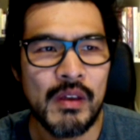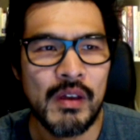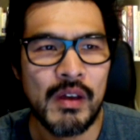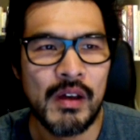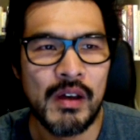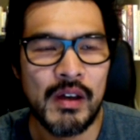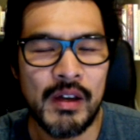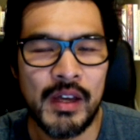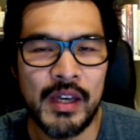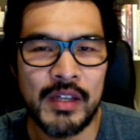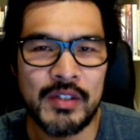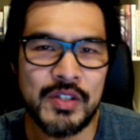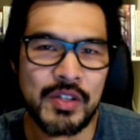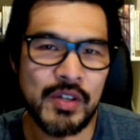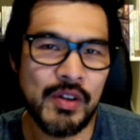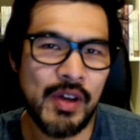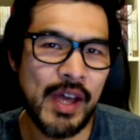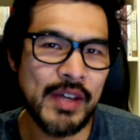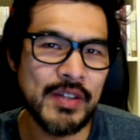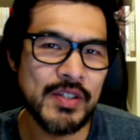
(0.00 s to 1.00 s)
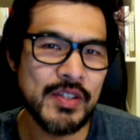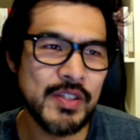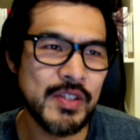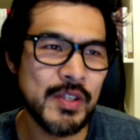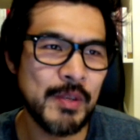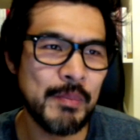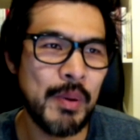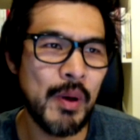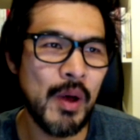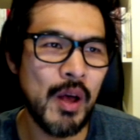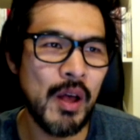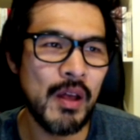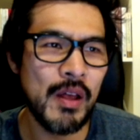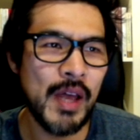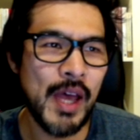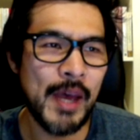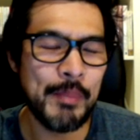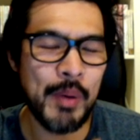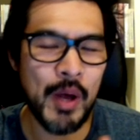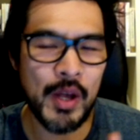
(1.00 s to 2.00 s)
And so as the
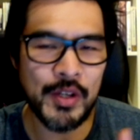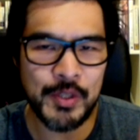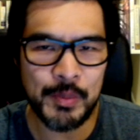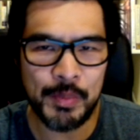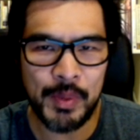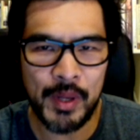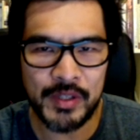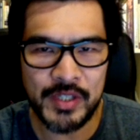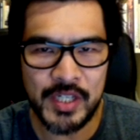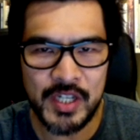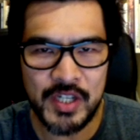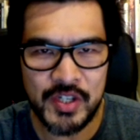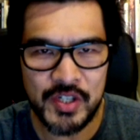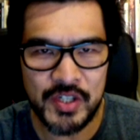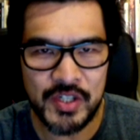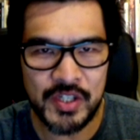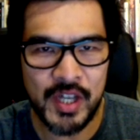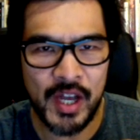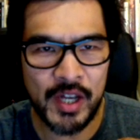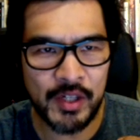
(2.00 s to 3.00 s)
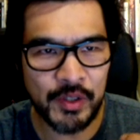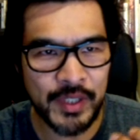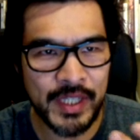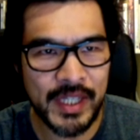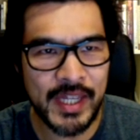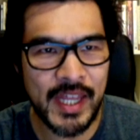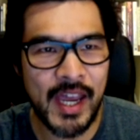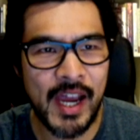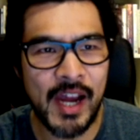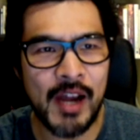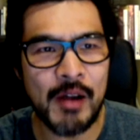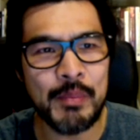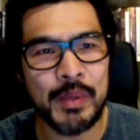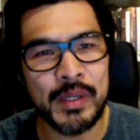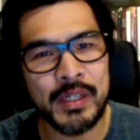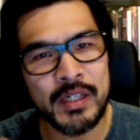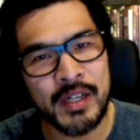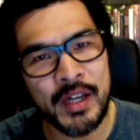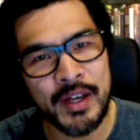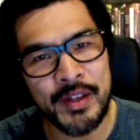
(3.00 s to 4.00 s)
Apostle Paul teaches not only there,
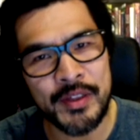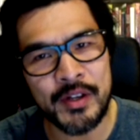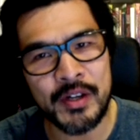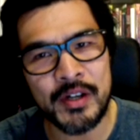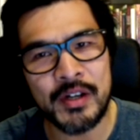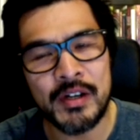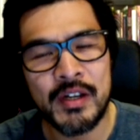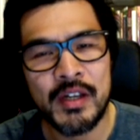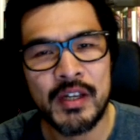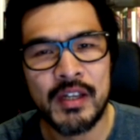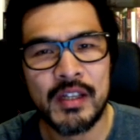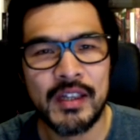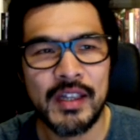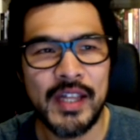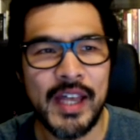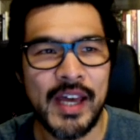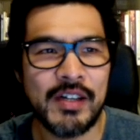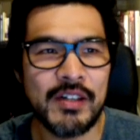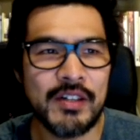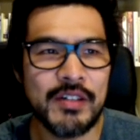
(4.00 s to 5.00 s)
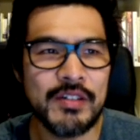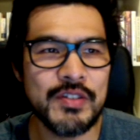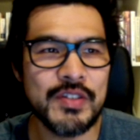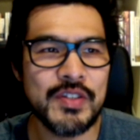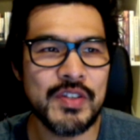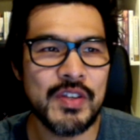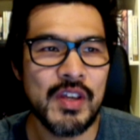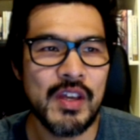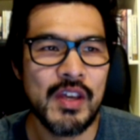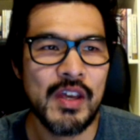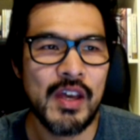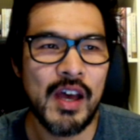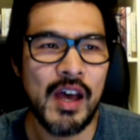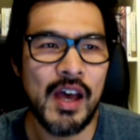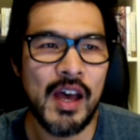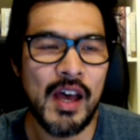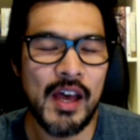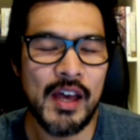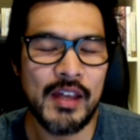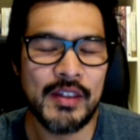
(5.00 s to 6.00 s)
but in other letters,
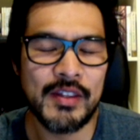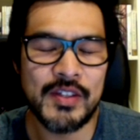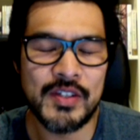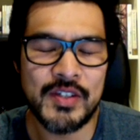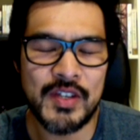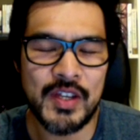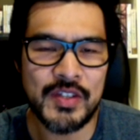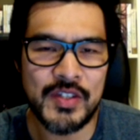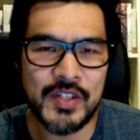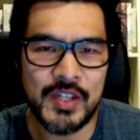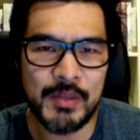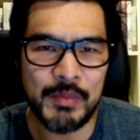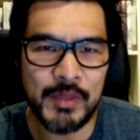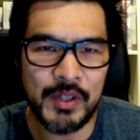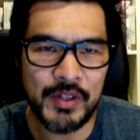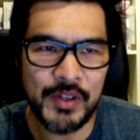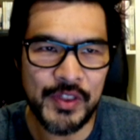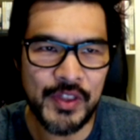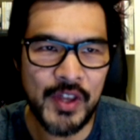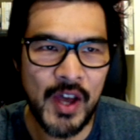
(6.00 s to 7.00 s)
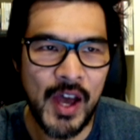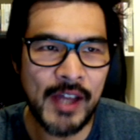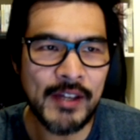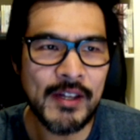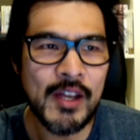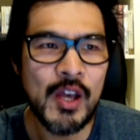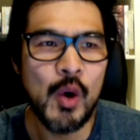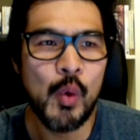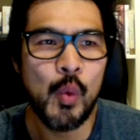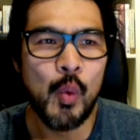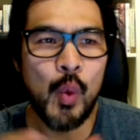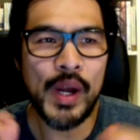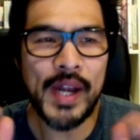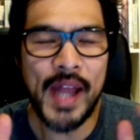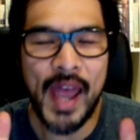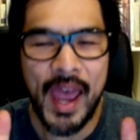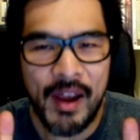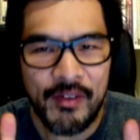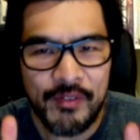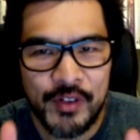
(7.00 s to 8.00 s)
a similar thought,
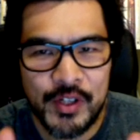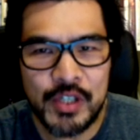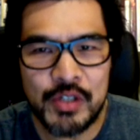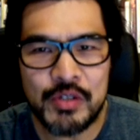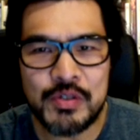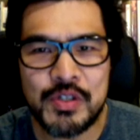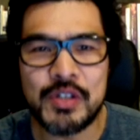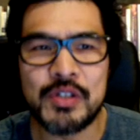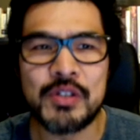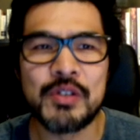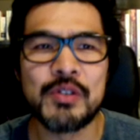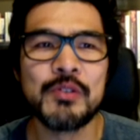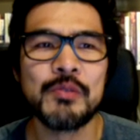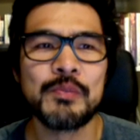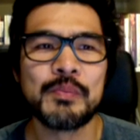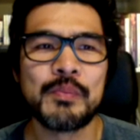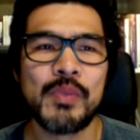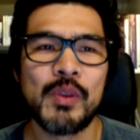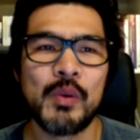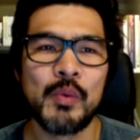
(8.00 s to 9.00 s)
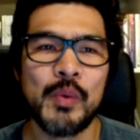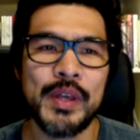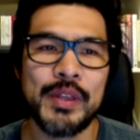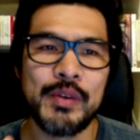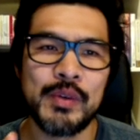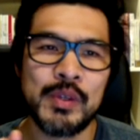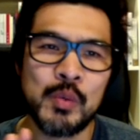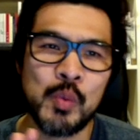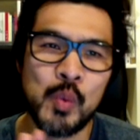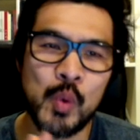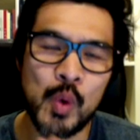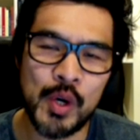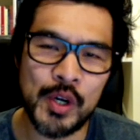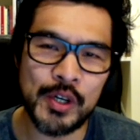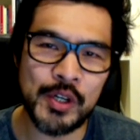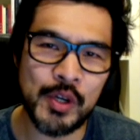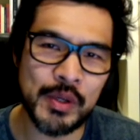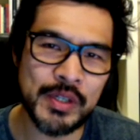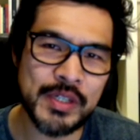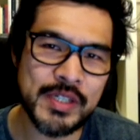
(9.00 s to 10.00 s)
whatever you do, whether in word
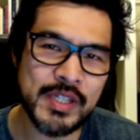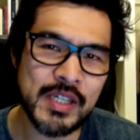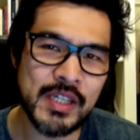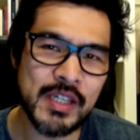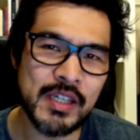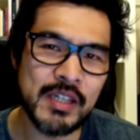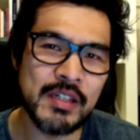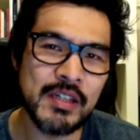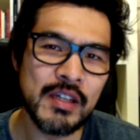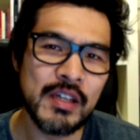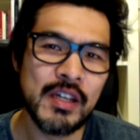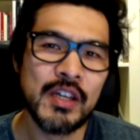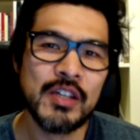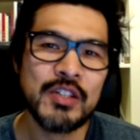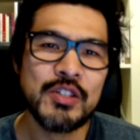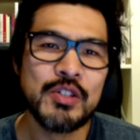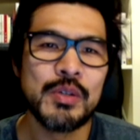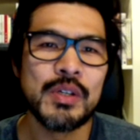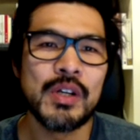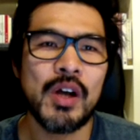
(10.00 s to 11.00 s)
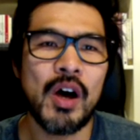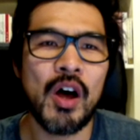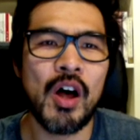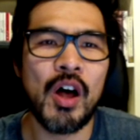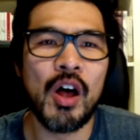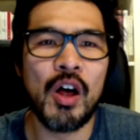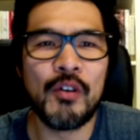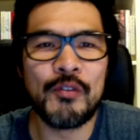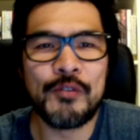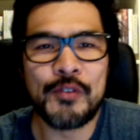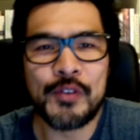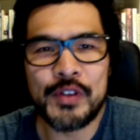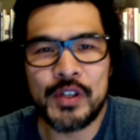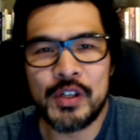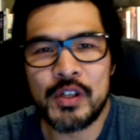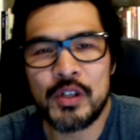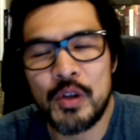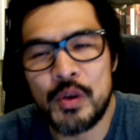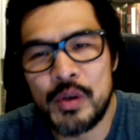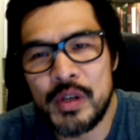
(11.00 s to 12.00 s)
or deed, do it all for the
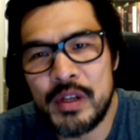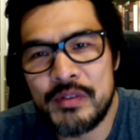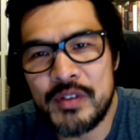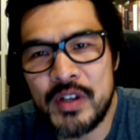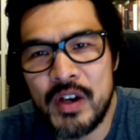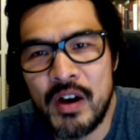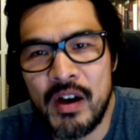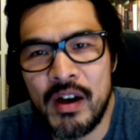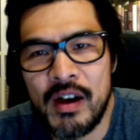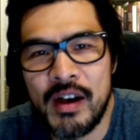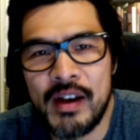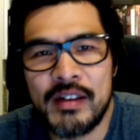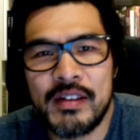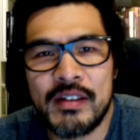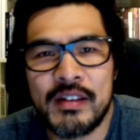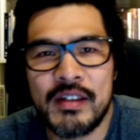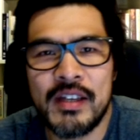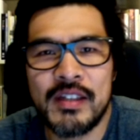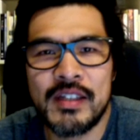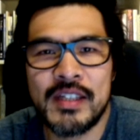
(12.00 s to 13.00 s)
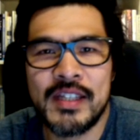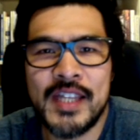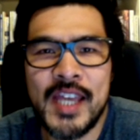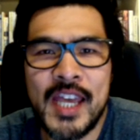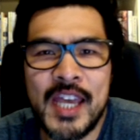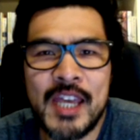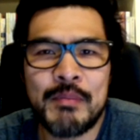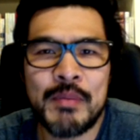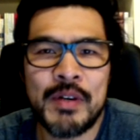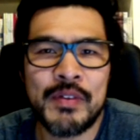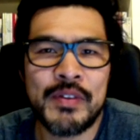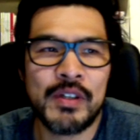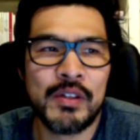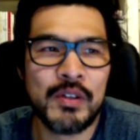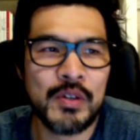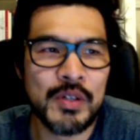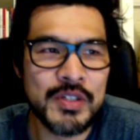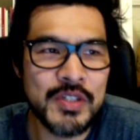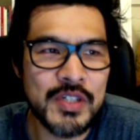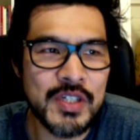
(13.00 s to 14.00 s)
glory of God in the name of the
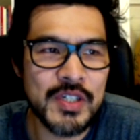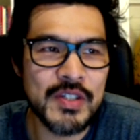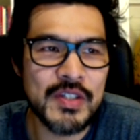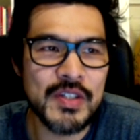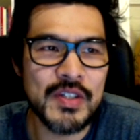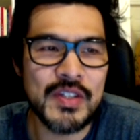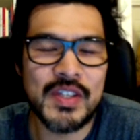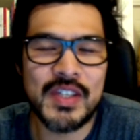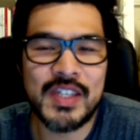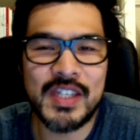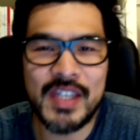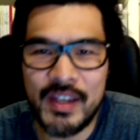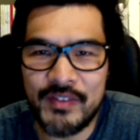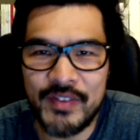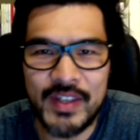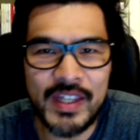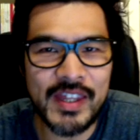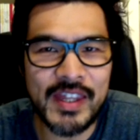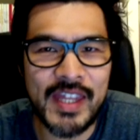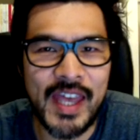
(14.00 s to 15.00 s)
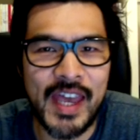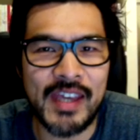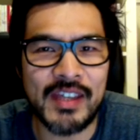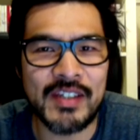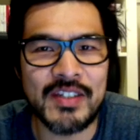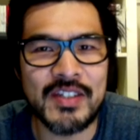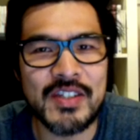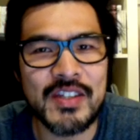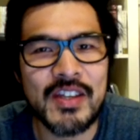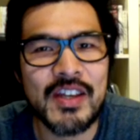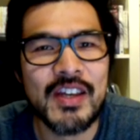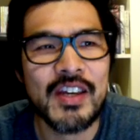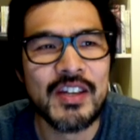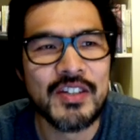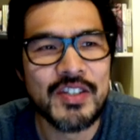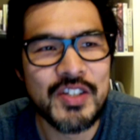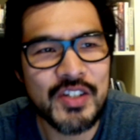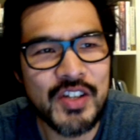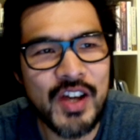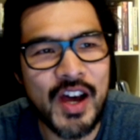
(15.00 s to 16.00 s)
Lord Jesus, giving thanks
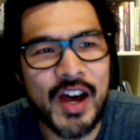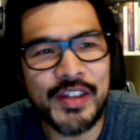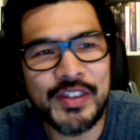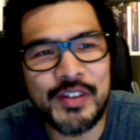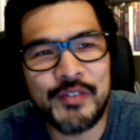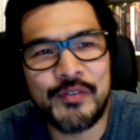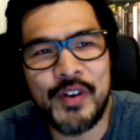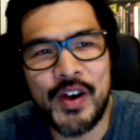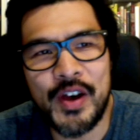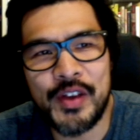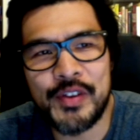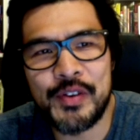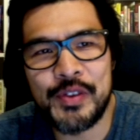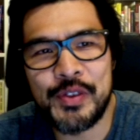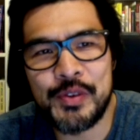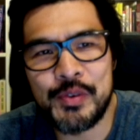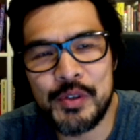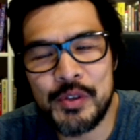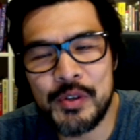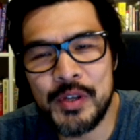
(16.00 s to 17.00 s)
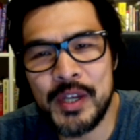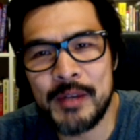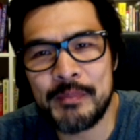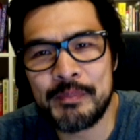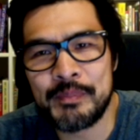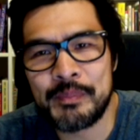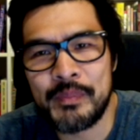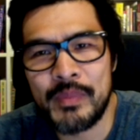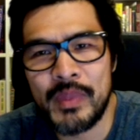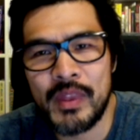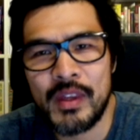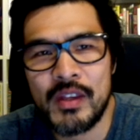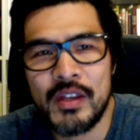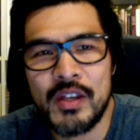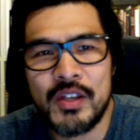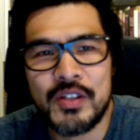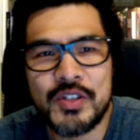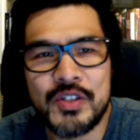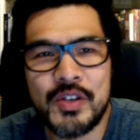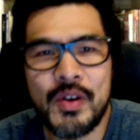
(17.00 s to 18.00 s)
to God the Father through Him.
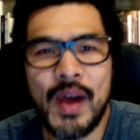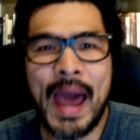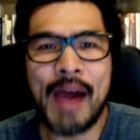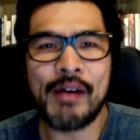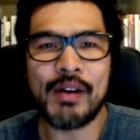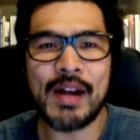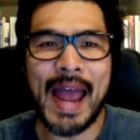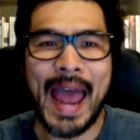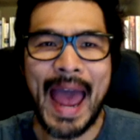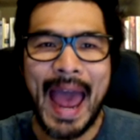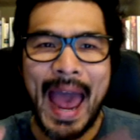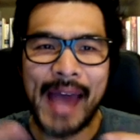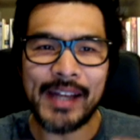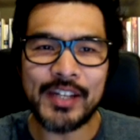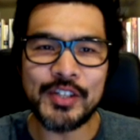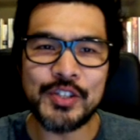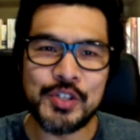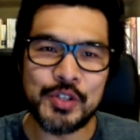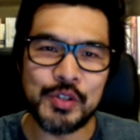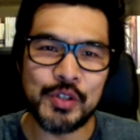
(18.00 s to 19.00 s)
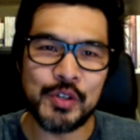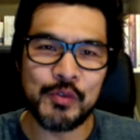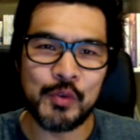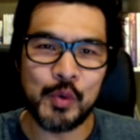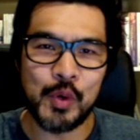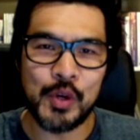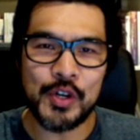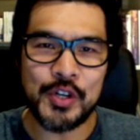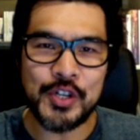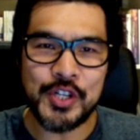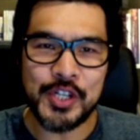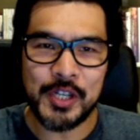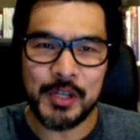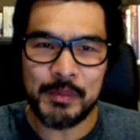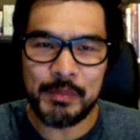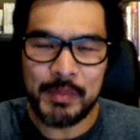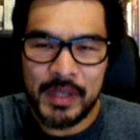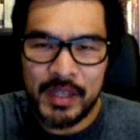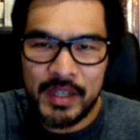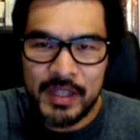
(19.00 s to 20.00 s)
So our attitude of
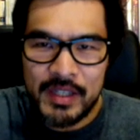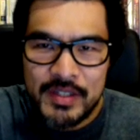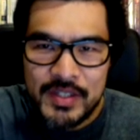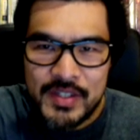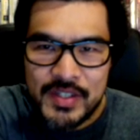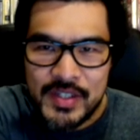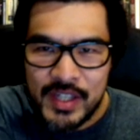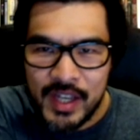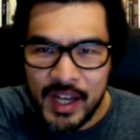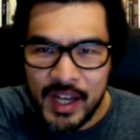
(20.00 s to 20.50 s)
worship is the